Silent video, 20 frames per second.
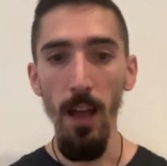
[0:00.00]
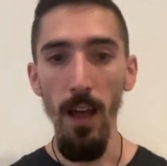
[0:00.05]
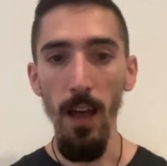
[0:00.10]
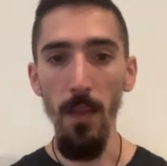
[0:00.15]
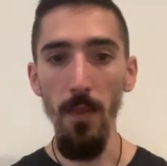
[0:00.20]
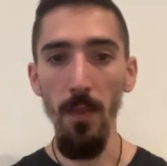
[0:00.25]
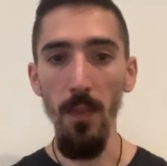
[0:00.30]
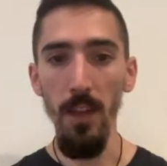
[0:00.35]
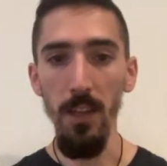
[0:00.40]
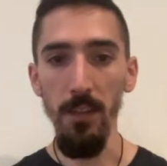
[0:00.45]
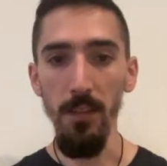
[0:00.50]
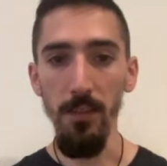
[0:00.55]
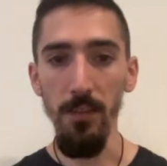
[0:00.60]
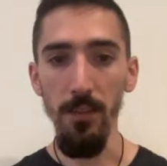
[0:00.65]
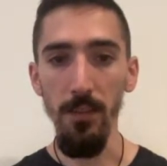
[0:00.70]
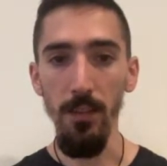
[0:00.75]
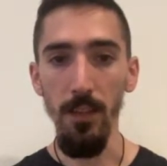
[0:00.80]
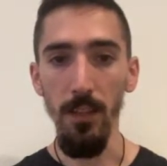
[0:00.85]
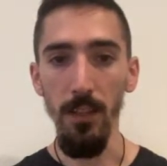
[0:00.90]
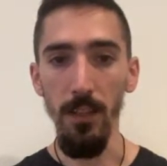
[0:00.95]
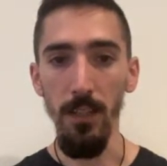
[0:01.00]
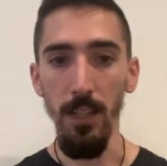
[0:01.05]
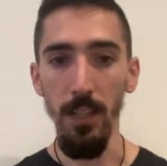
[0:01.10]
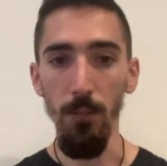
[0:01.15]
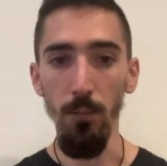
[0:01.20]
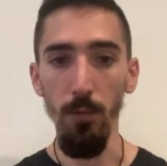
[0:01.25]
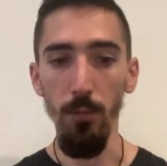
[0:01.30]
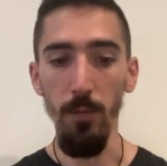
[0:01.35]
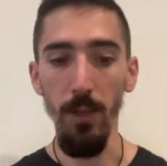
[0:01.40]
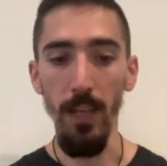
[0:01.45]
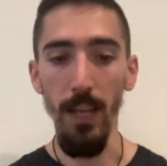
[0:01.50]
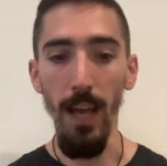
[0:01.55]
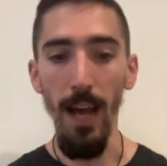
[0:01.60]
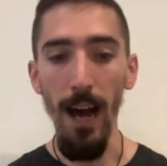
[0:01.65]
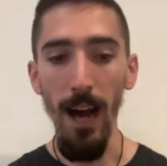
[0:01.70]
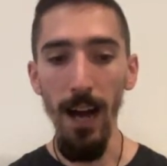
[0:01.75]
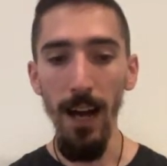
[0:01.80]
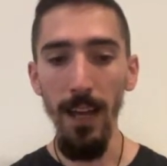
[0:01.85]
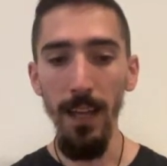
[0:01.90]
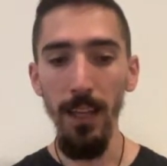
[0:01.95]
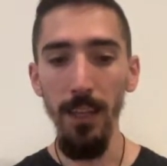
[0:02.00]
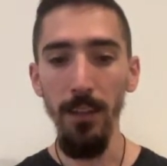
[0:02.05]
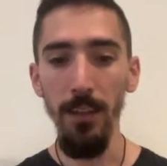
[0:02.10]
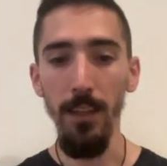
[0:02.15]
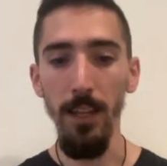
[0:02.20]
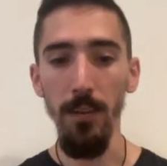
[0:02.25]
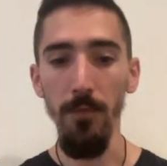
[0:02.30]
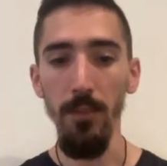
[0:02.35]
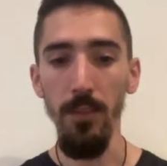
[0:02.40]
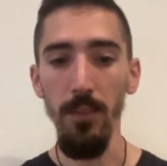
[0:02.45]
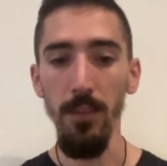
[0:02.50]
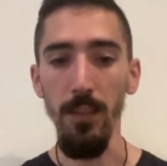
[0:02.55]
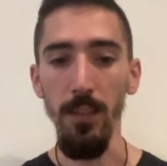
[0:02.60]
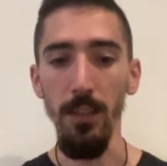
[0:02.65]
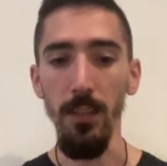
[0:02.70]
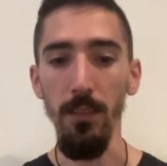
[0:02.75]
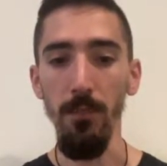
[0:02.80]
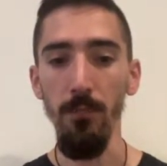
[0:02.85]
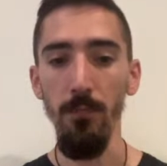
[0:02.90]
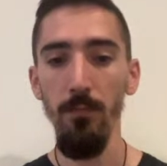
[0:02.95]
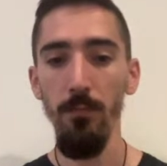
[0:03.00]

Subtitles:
And this indeed would be hai dei vestiti.